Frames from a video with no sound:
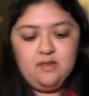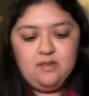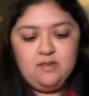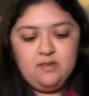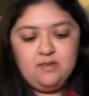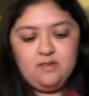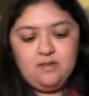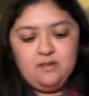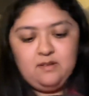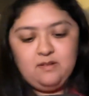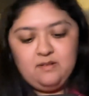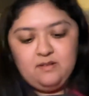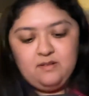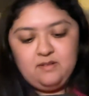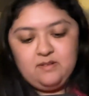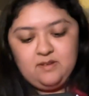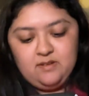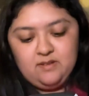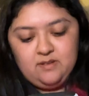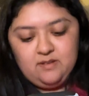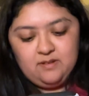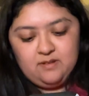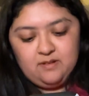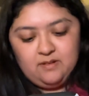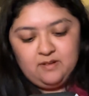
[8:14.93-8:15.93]
so i will
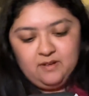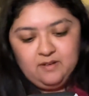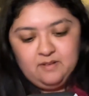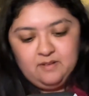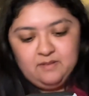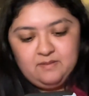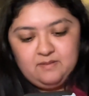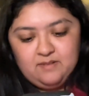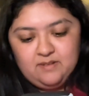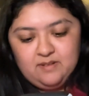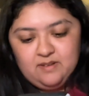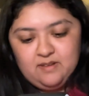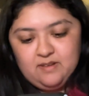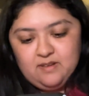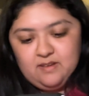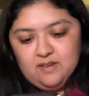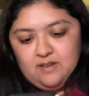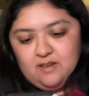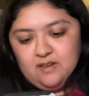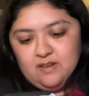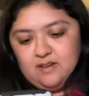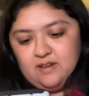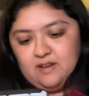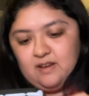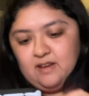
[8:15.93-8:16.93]
show you what
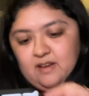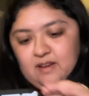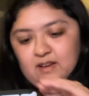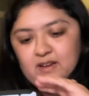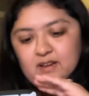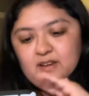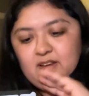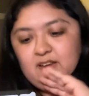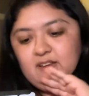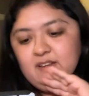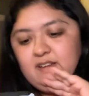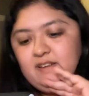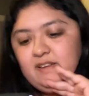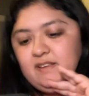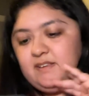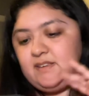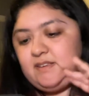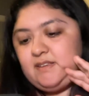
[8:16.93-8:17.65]
I got.